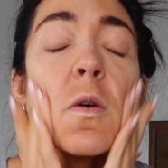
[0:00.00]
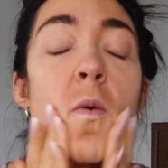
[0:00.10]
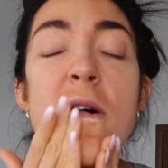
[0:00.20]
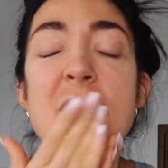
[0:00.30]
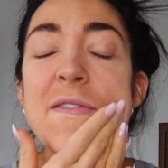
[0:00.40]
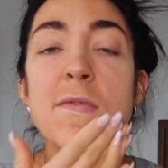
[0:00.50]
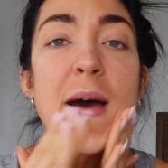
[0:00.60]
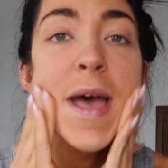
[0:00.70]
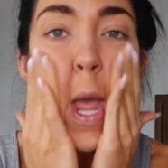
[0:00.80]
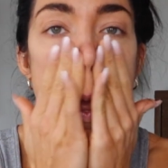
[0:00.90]
one of
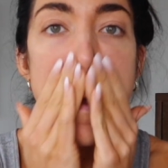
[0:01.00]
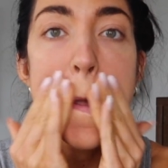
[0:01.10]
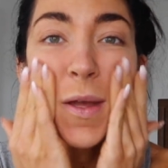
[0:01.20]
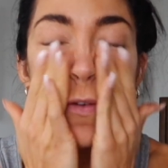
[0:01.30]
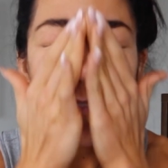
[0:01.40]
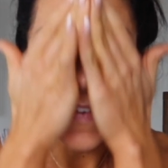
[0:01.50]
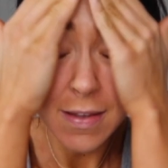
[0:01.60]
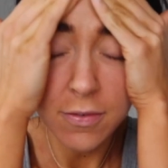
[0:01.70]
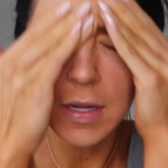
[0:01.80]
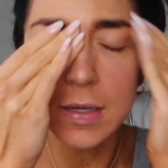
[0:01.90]
my
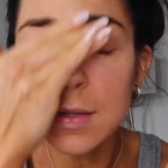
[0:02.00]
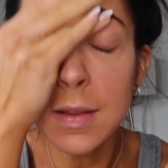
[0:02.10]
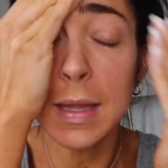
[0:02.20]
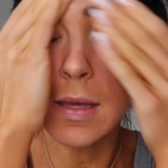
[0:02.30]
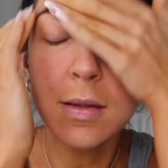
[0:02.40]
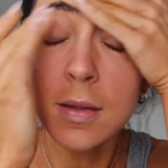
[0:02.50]
favorite like